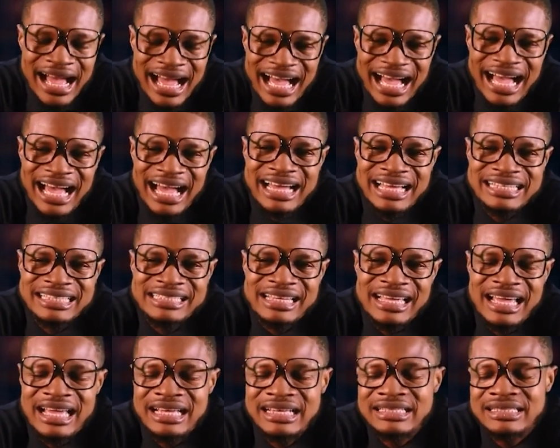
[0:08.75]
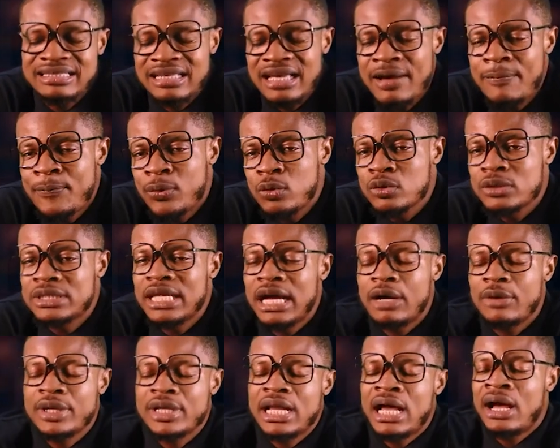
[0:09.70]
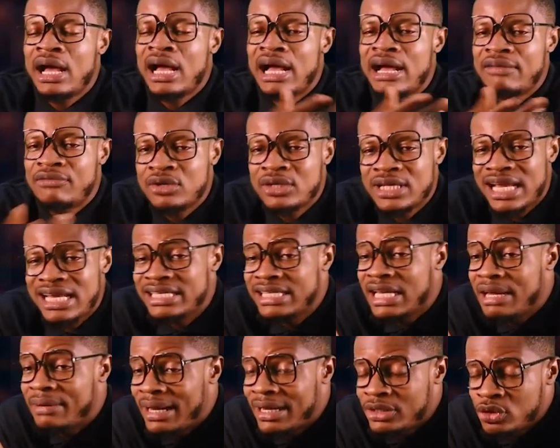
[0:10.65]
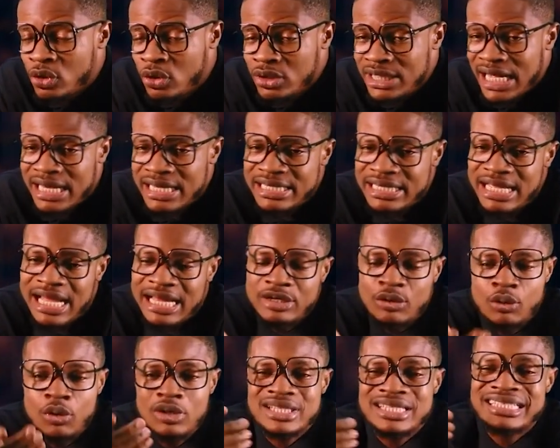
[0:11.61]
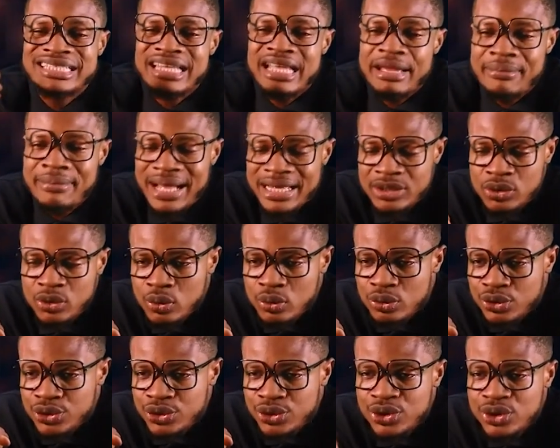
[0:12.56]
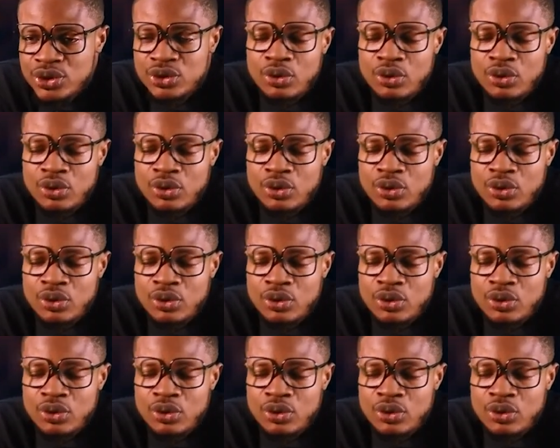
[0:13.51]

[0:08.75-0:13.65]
and examples that we now have under the Nematoda, they are the words nematodes.